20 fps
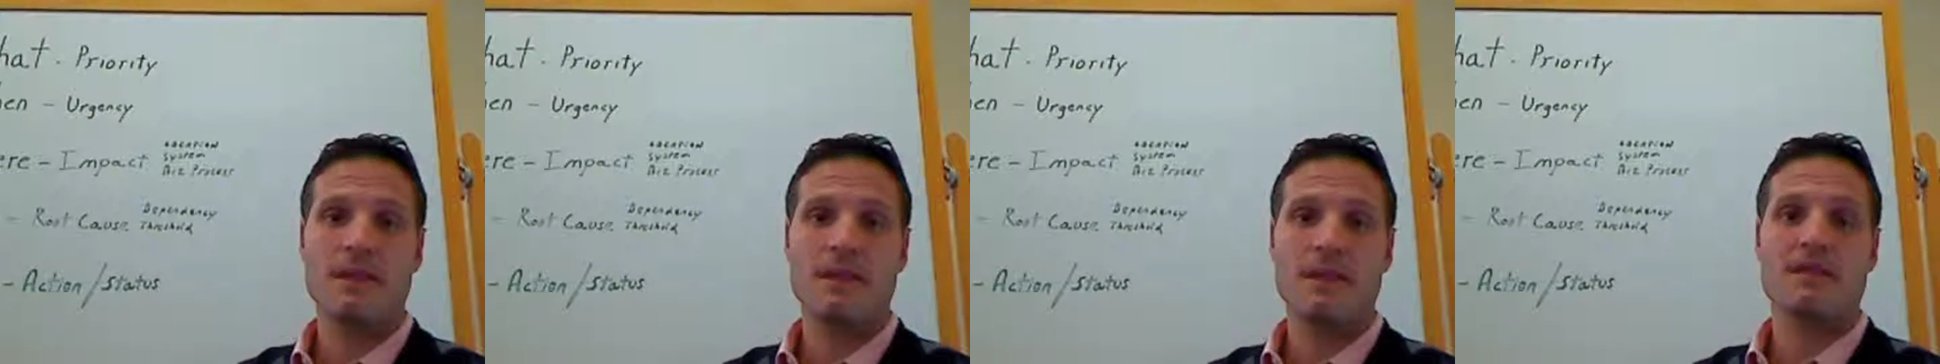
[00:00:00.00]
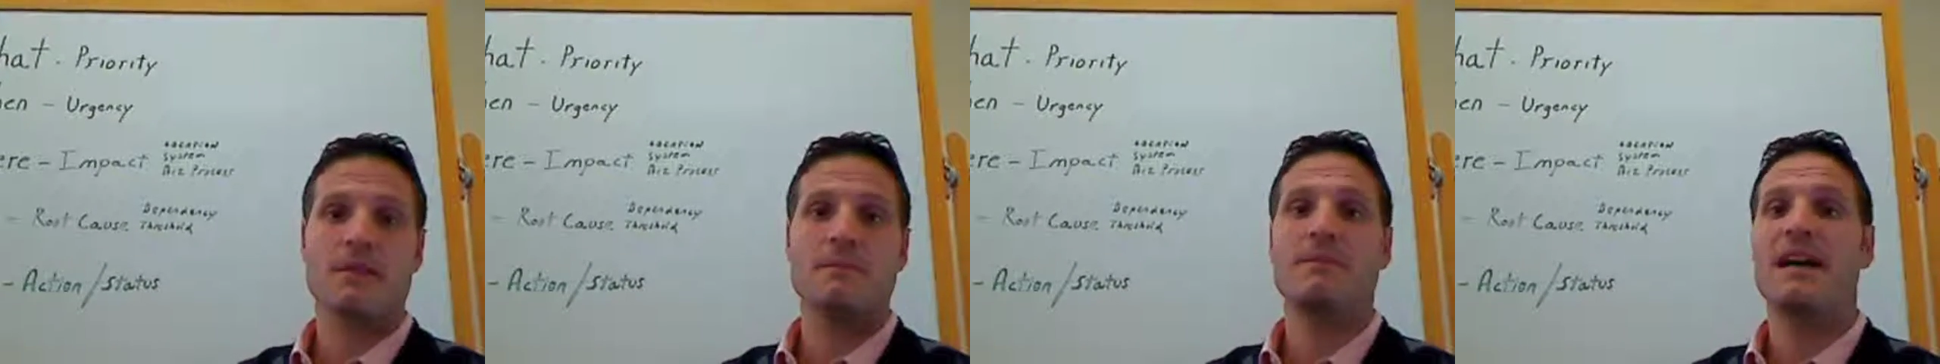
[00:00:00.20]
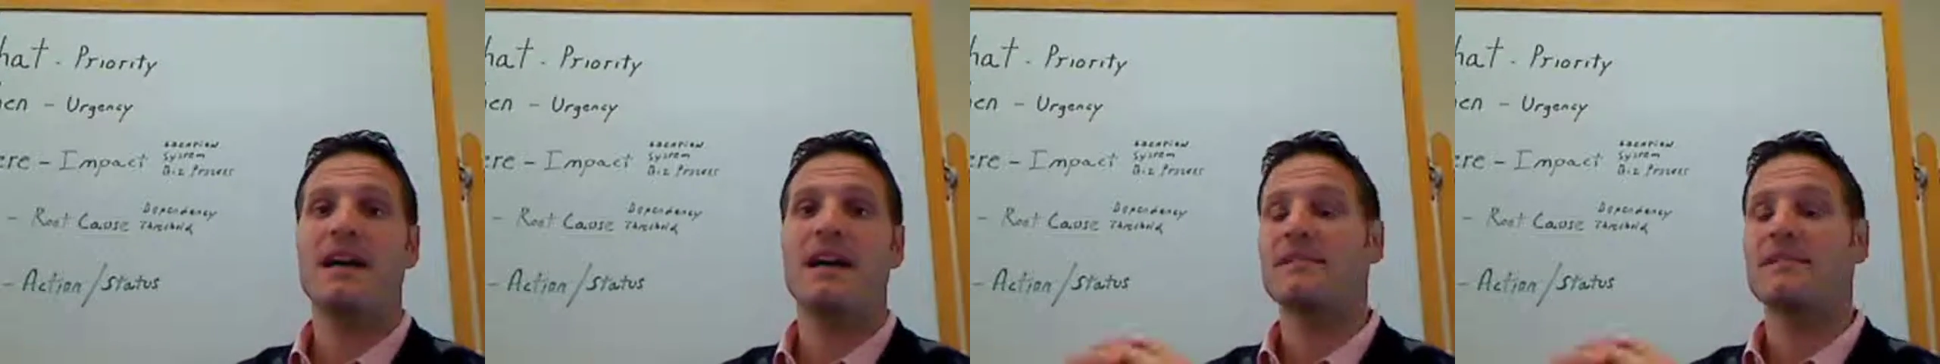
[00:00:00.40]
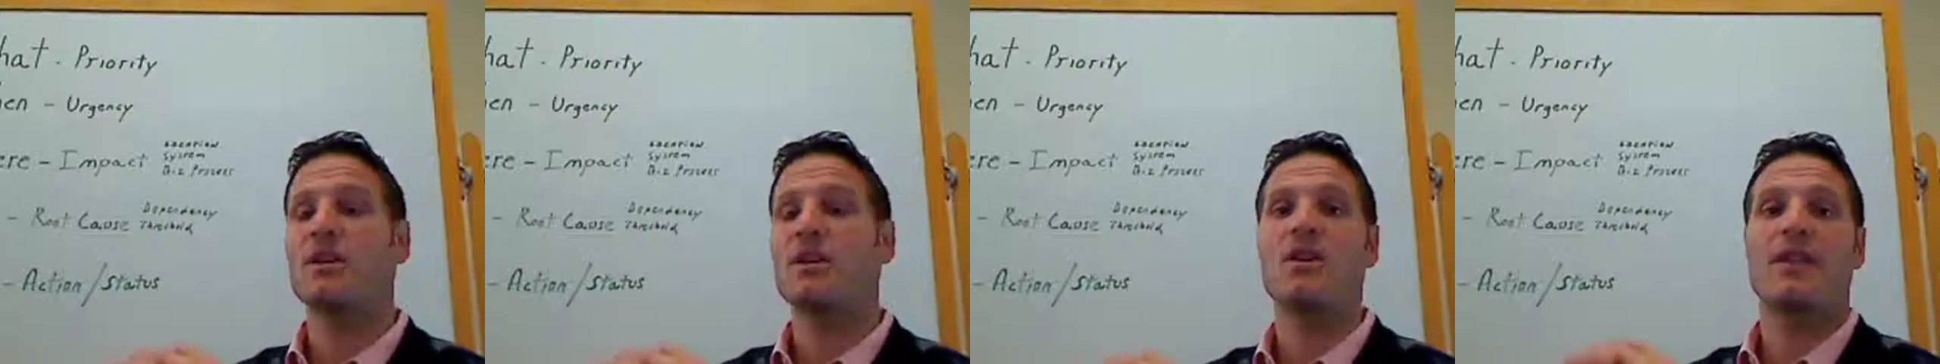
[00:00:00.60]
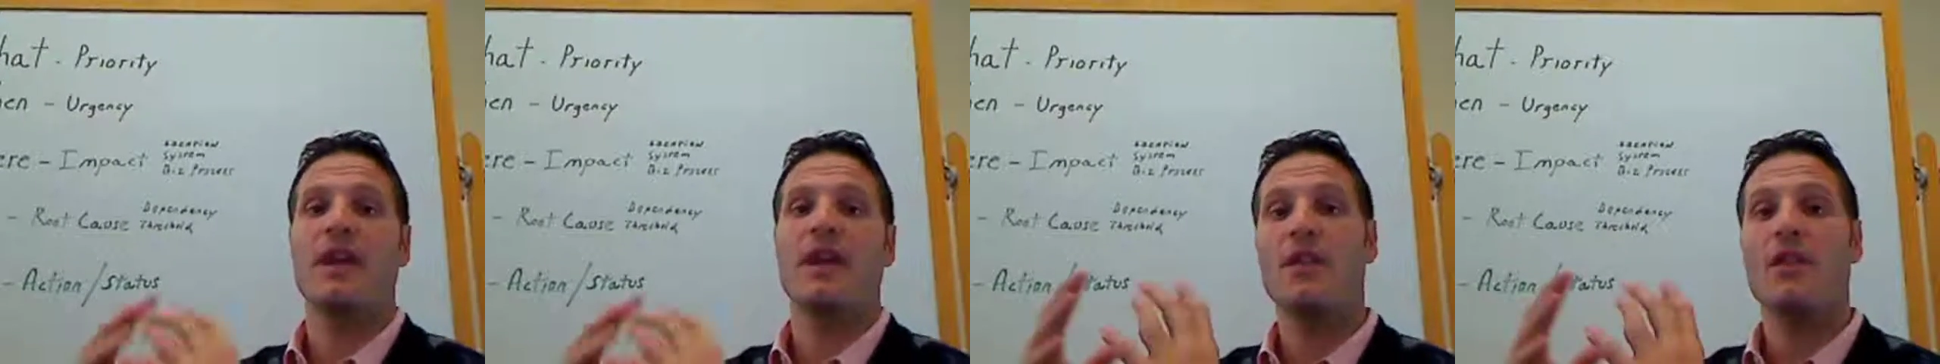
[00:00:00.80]
that's impacting
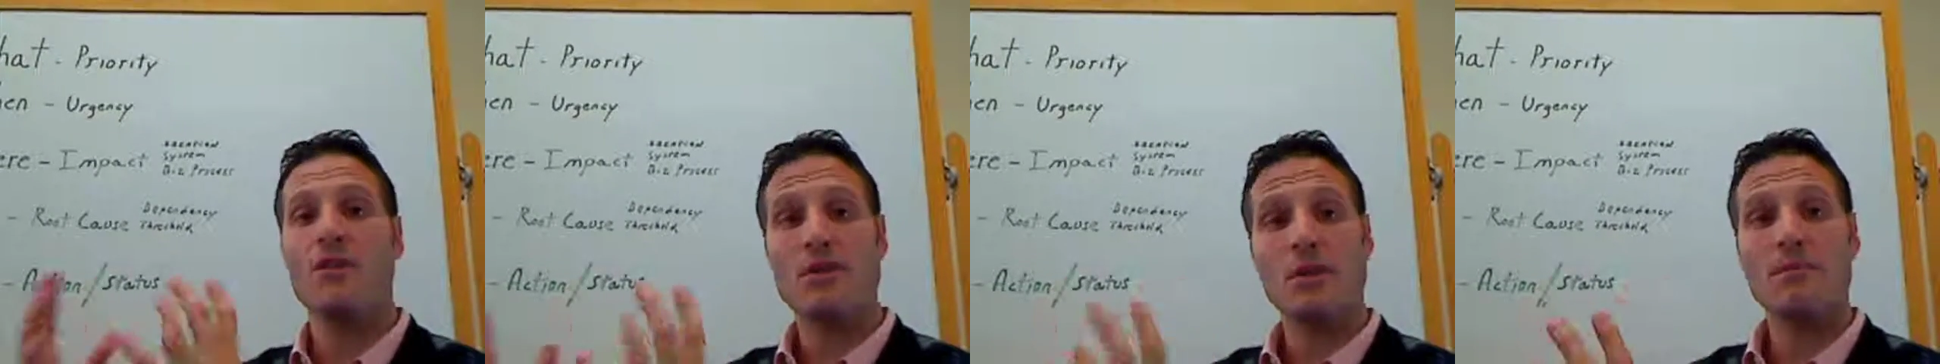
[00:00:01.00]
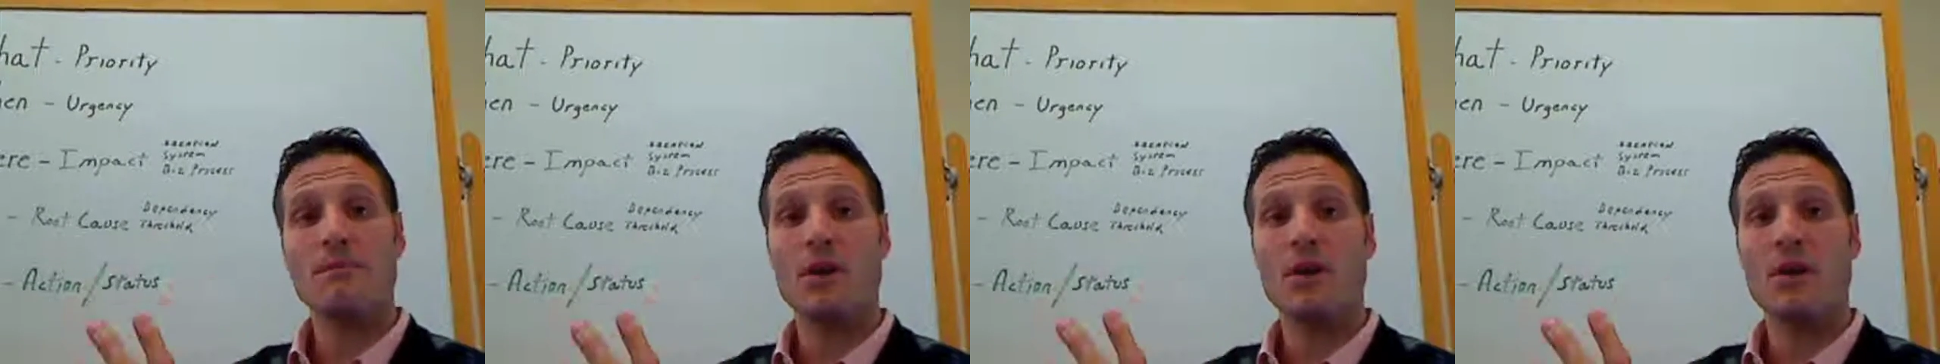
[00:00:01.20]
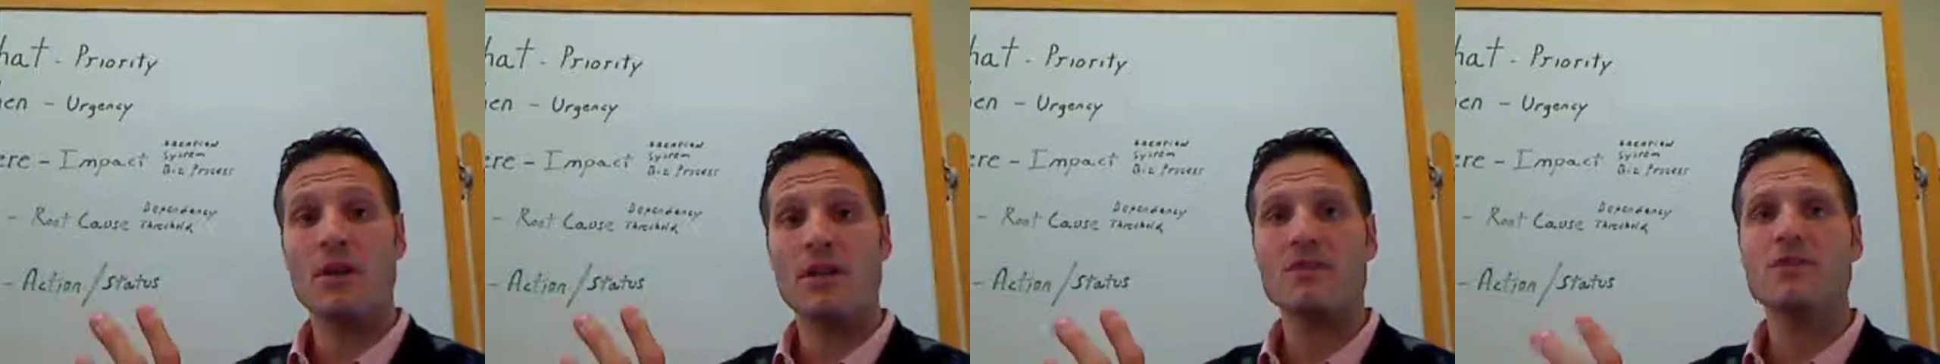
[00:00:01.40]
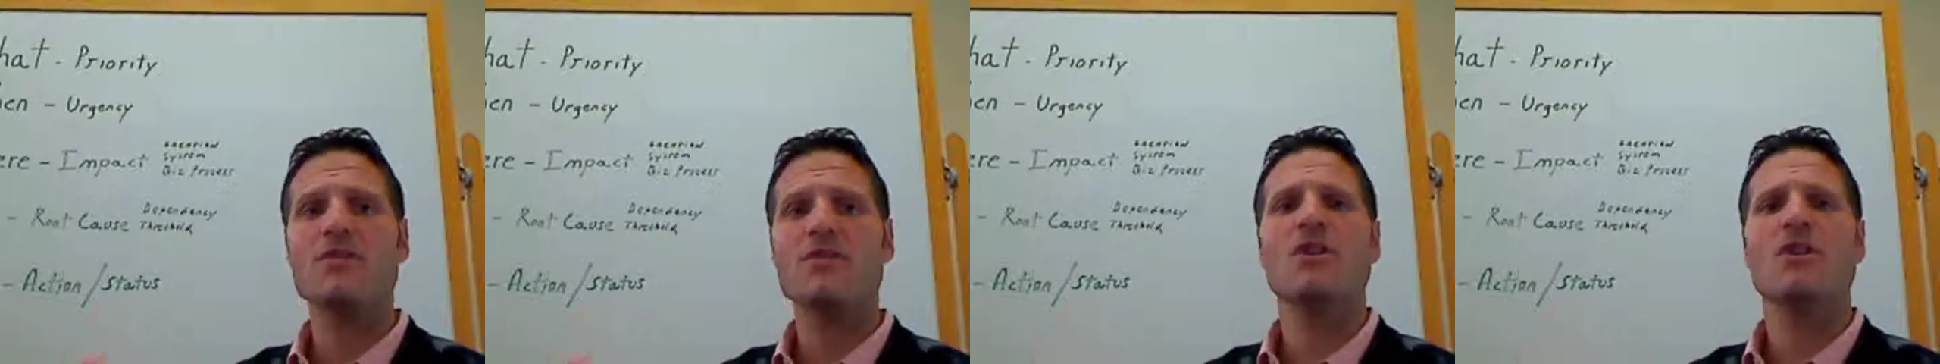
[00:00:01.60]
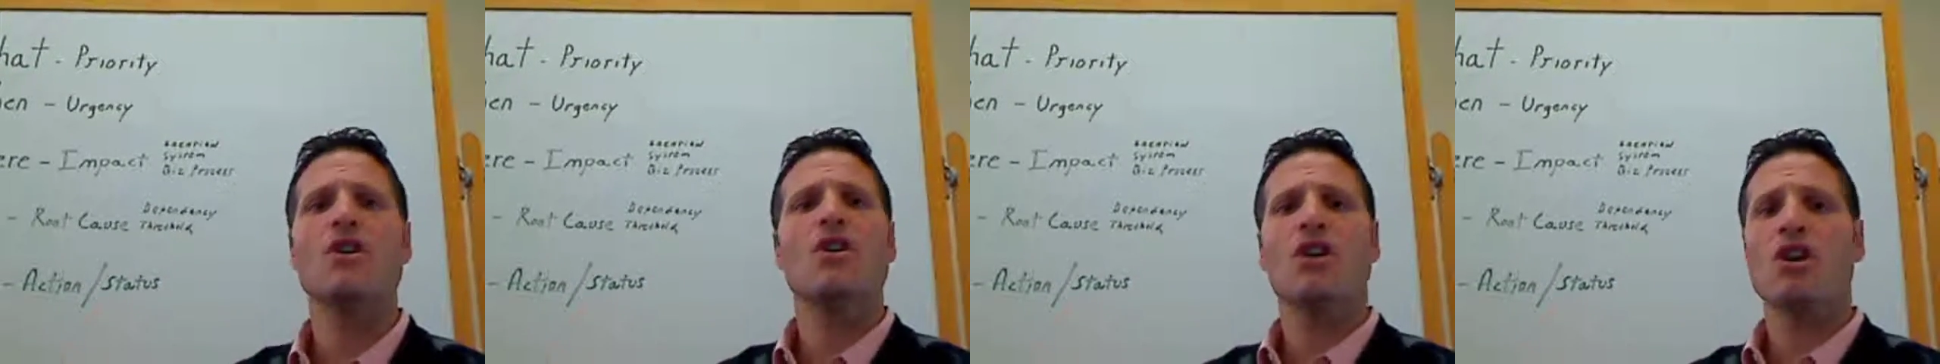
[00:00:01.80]
all the other components,